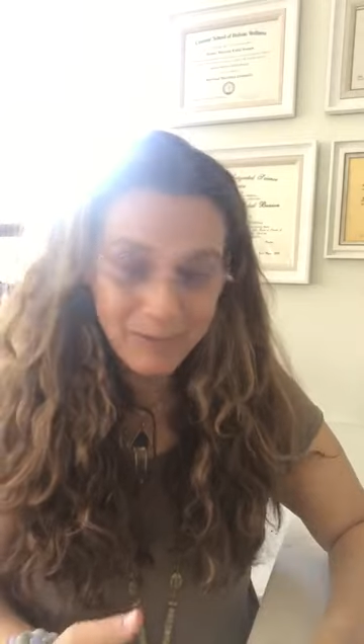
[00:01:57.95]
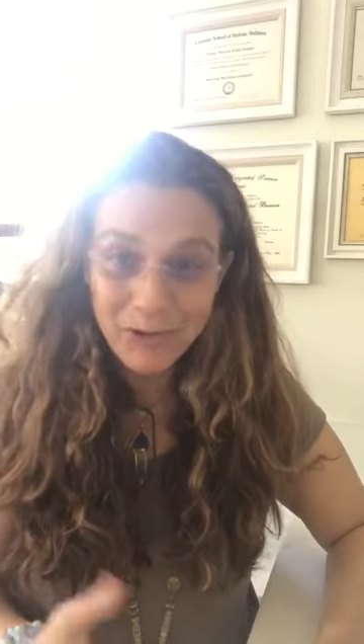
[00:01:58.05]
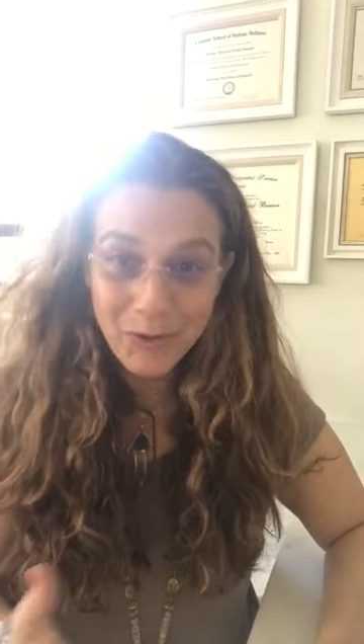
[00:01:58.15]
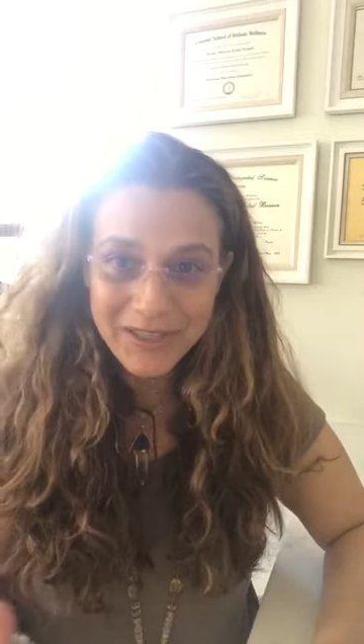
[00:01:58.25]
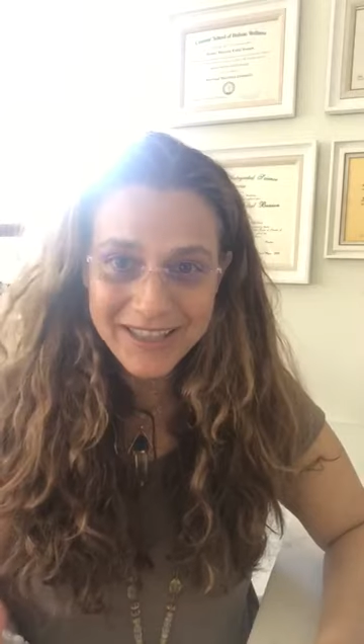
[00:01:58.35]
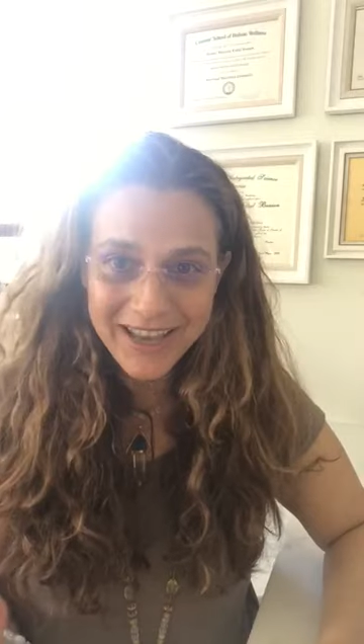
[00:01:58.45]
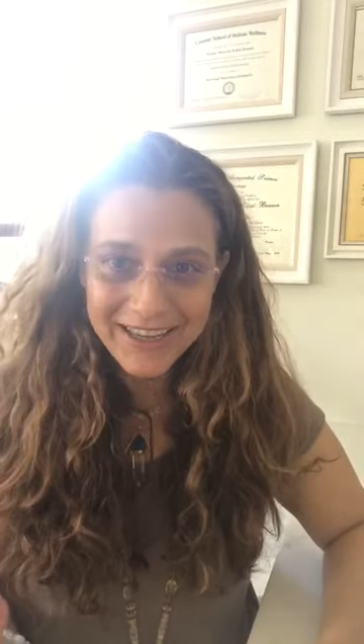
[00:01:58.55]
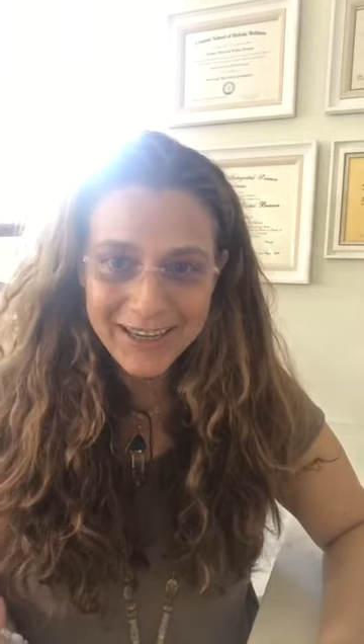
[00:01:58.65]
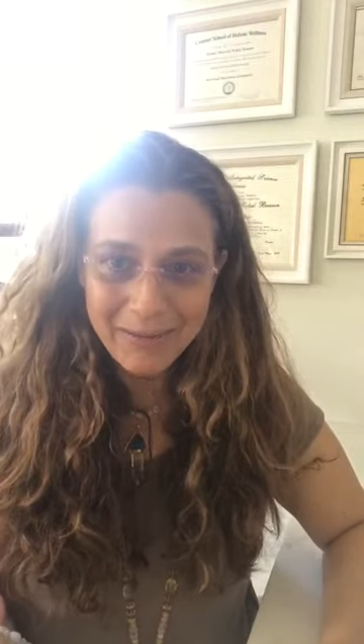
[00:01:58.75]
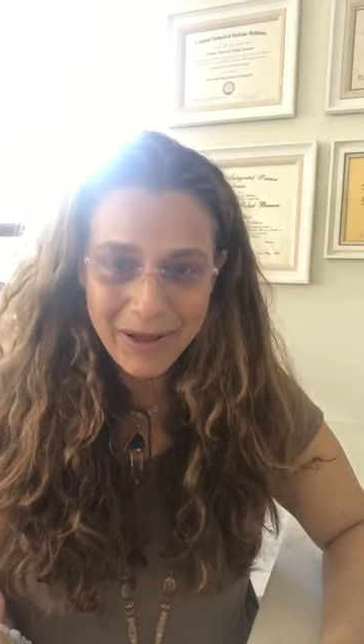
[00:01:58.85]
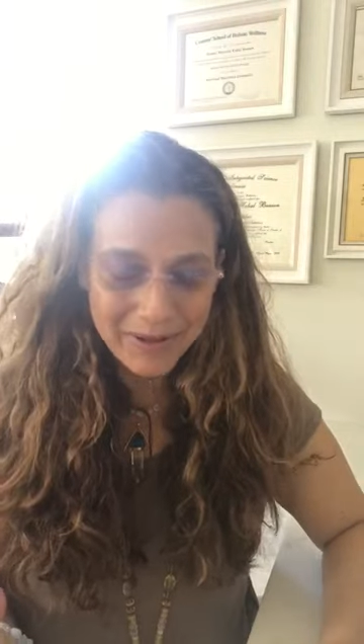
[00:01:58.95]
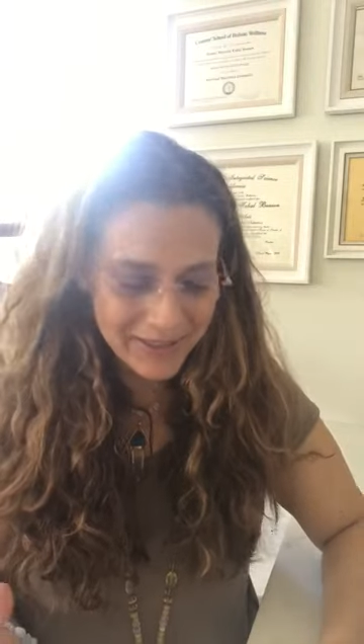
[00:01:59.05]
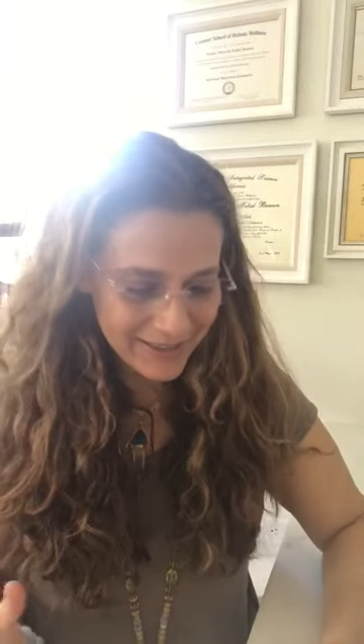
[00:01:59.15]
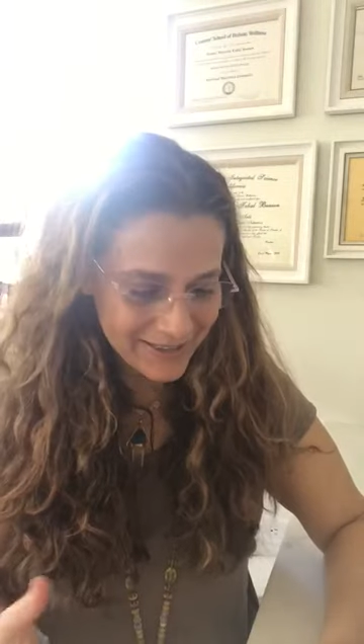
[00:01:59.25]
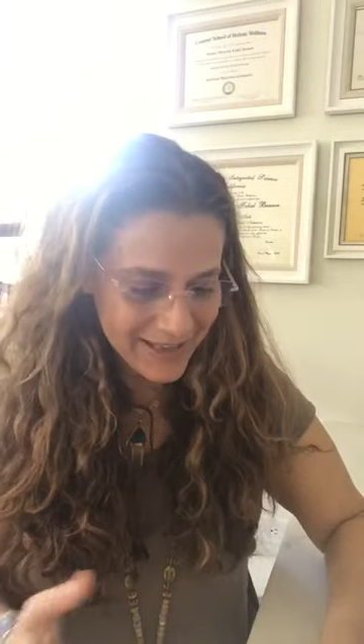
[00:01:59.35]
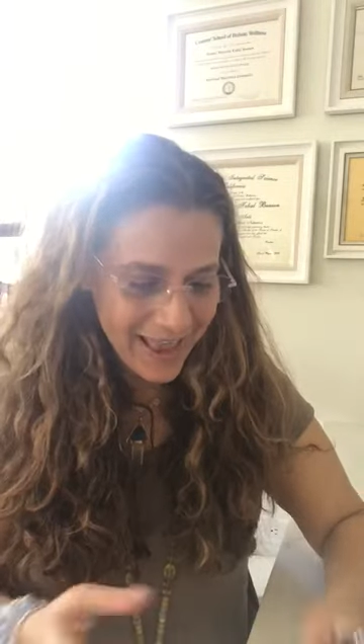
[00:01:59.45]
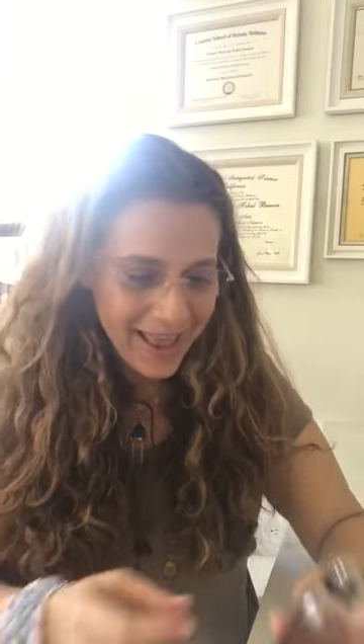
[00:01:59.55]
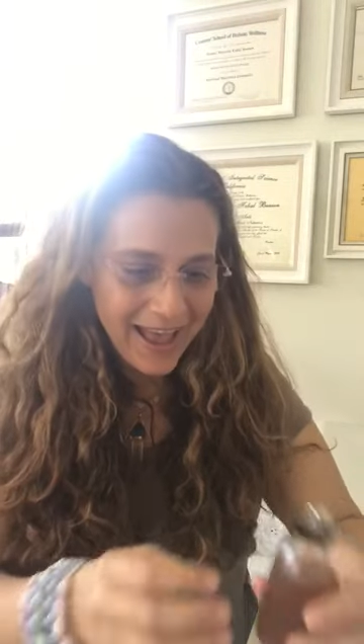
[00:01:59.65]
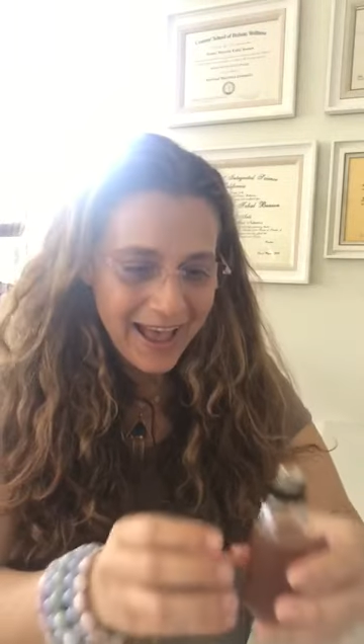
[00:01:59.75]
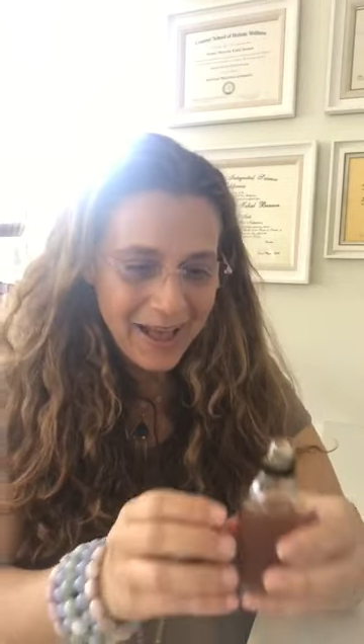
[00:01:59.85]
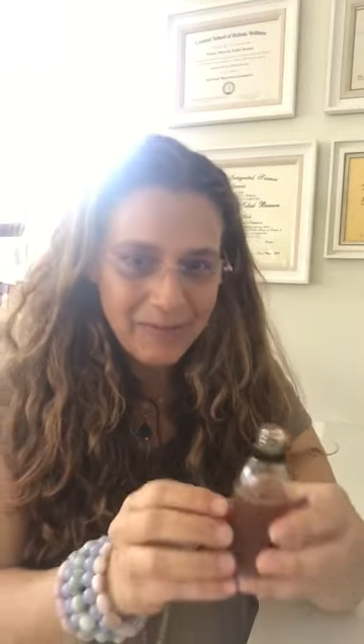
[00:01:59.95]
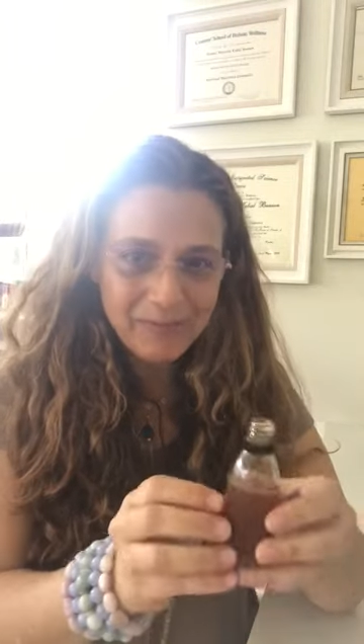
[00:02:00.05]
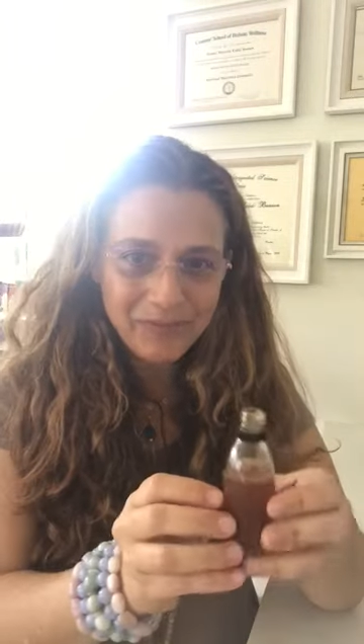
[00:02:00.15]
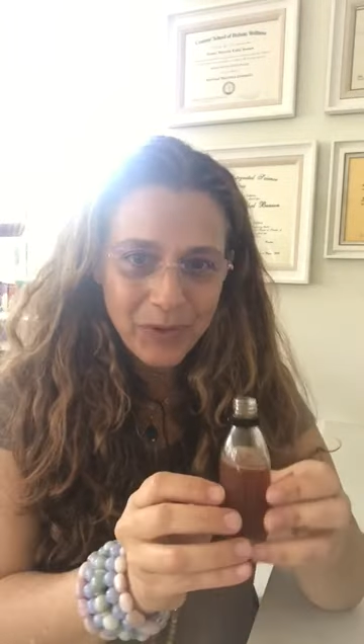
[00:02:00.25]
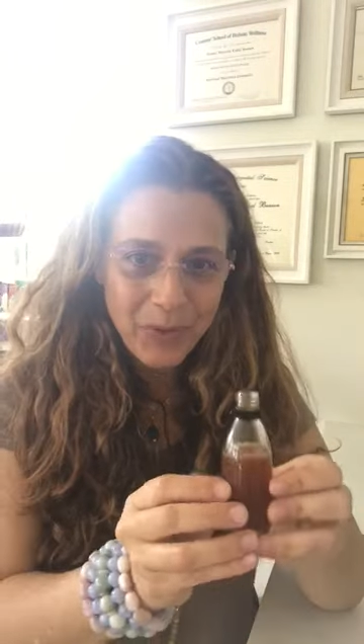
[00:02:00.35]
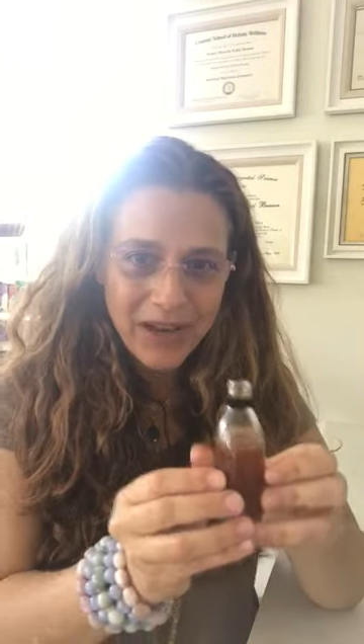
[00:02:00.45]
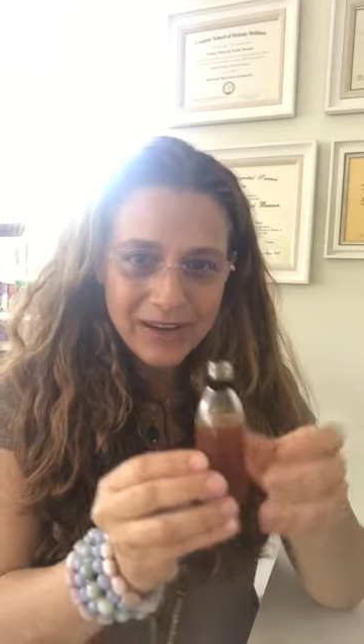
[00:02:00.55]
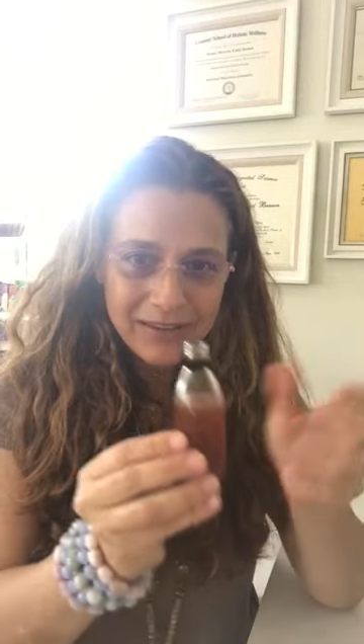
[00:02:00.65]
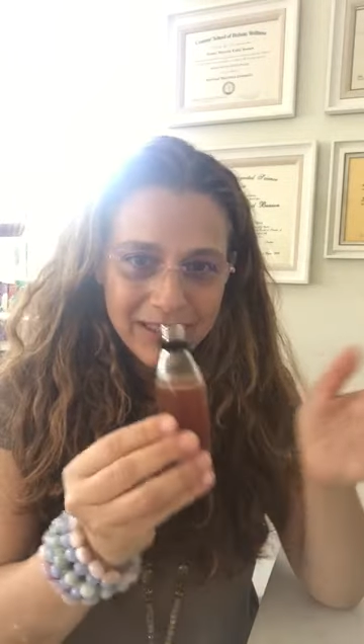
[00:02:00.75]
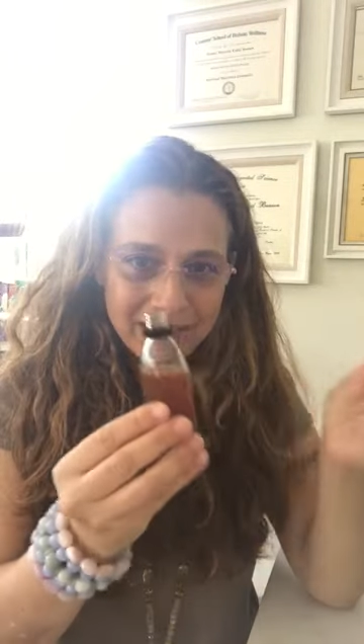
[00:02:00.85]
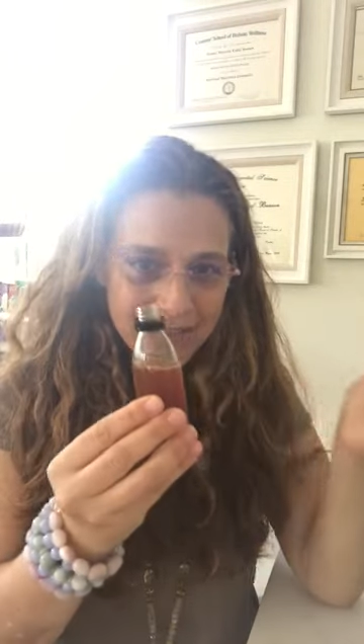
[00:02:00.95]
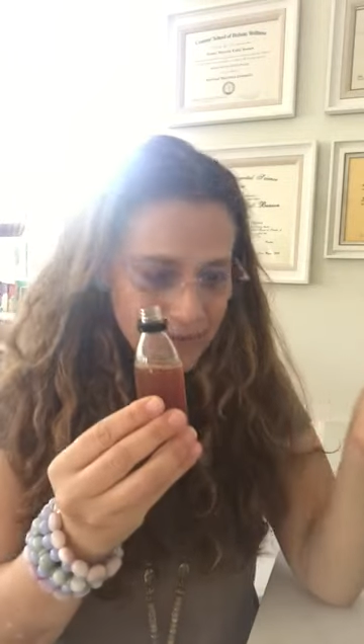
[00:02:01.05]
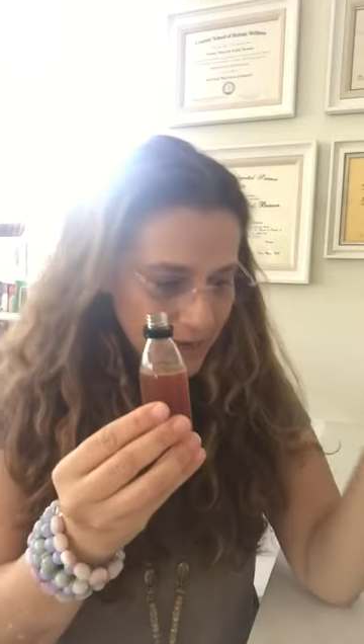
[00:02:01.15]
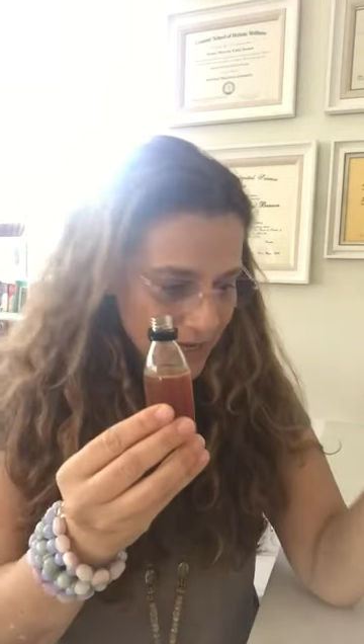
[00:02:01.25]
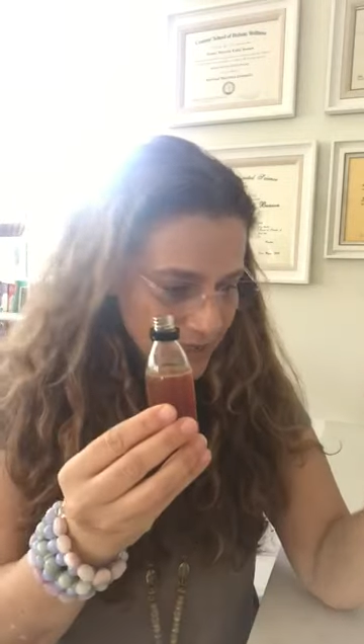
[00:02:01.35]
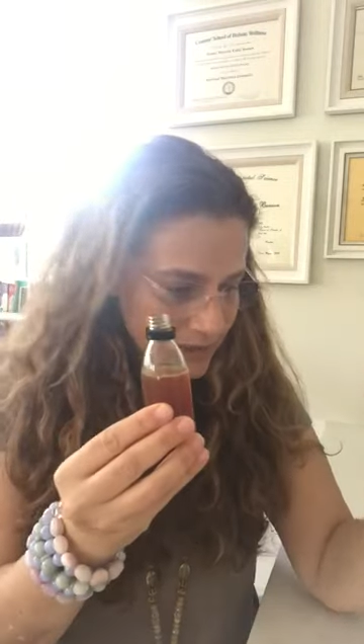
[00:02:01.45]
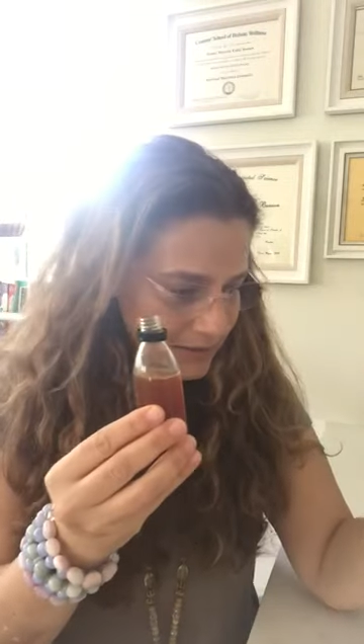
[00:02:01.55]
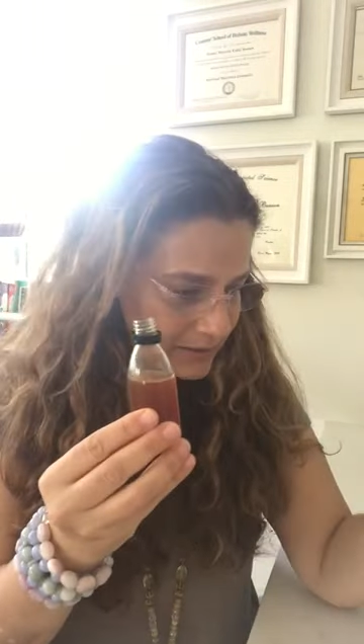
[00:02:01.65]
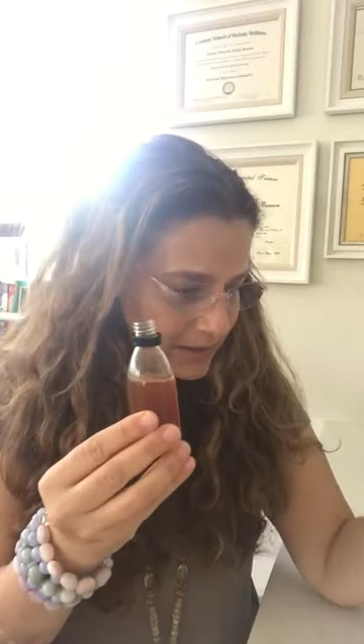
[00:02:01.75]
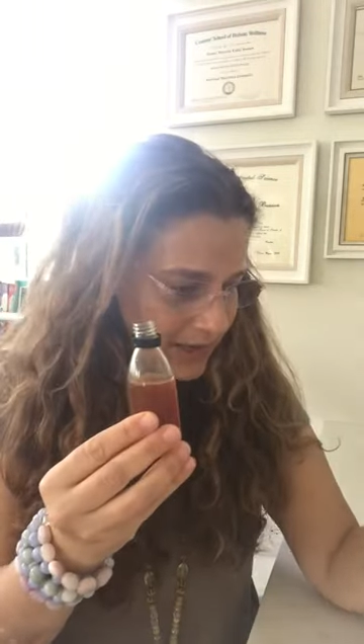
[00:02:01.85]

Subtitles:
so excited about this. Well, this is my little